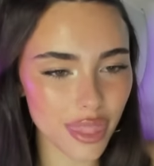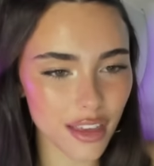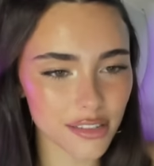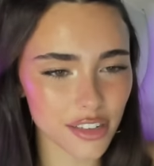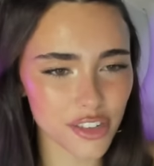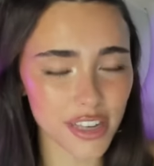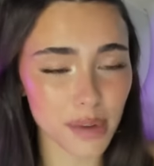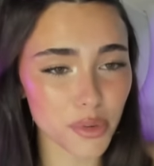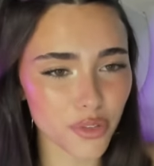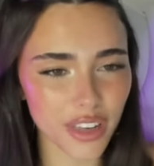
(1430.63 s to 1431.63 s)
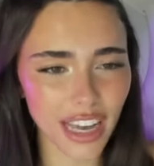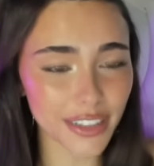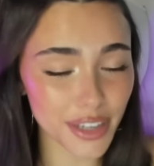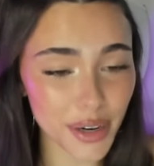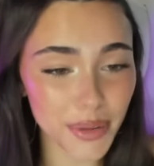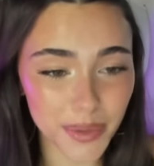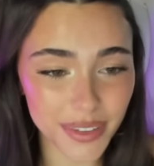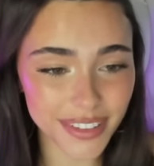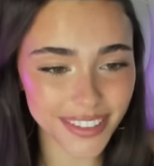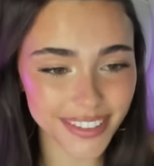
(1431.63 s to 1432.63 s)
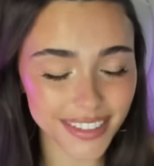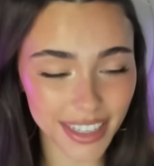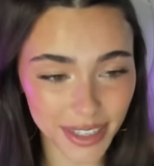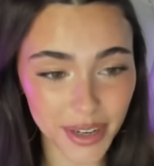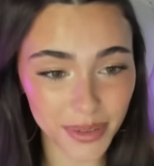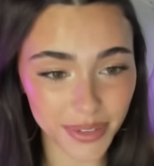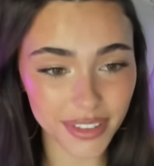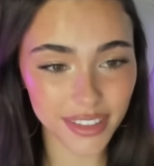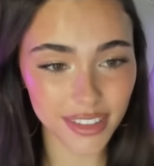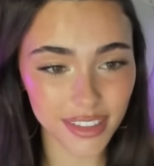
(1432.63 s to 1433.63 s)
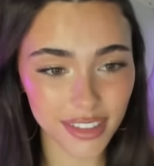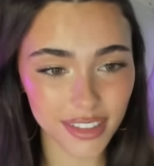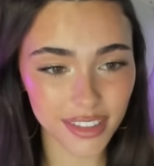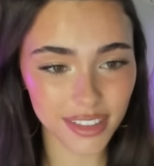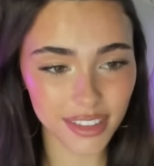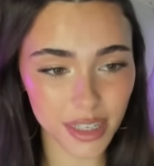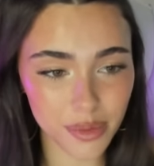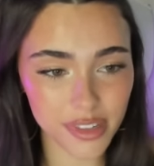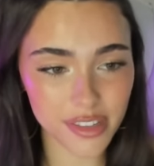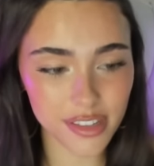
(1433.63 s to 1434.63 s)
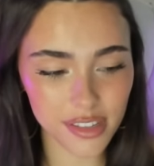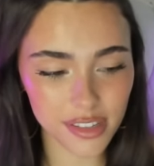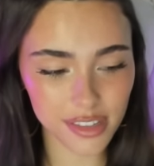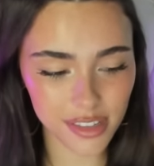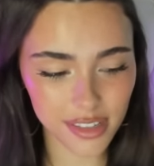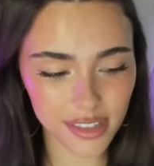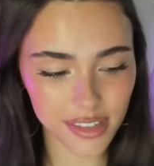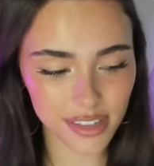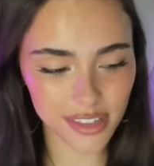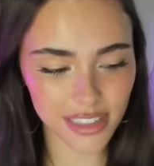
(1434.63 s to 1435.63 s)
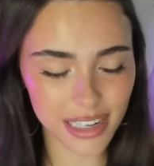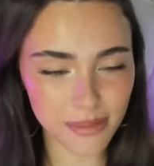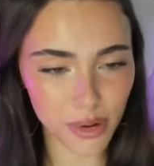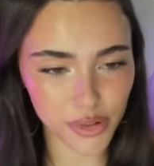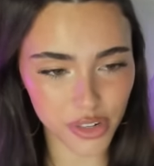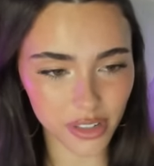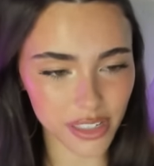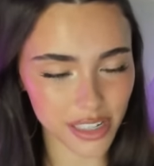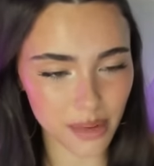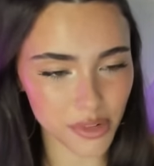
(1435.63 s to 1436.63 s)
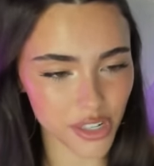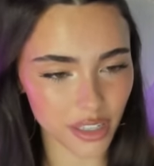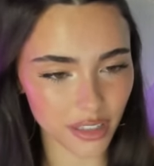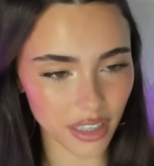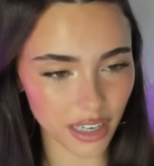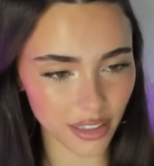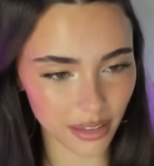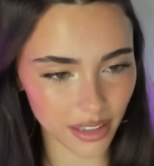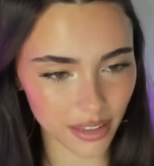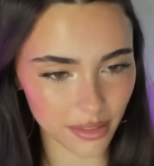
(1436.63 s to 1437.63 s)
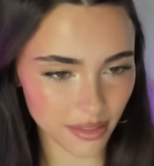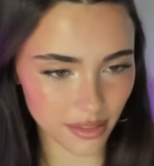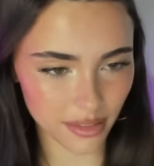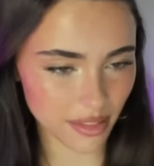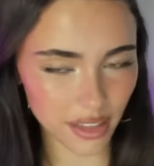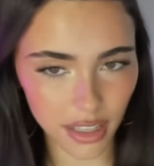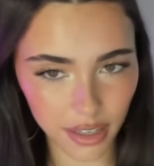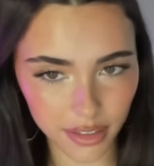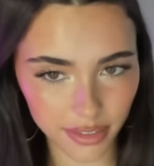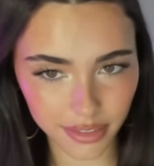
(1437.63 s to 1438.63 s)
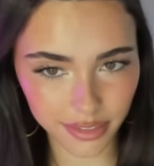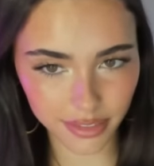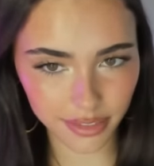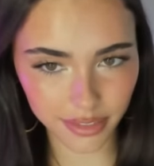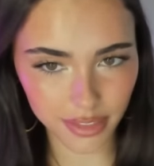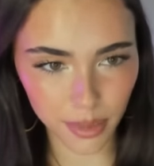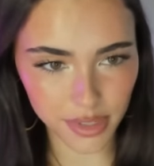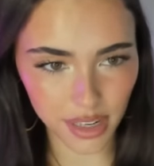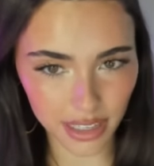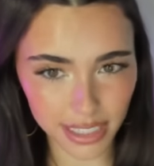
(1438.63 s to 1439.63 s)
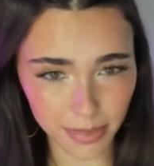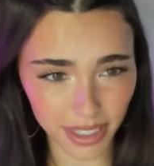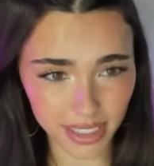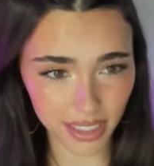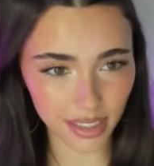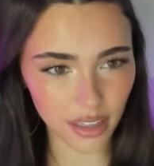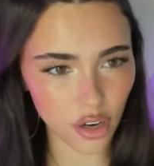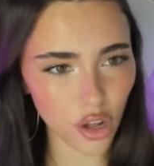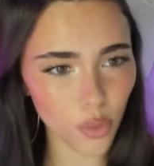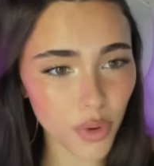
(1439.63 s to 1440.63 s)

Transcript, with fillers: Such a sad movie. I know. I know. It was emotionally damaging and I like I was not expecting it at all.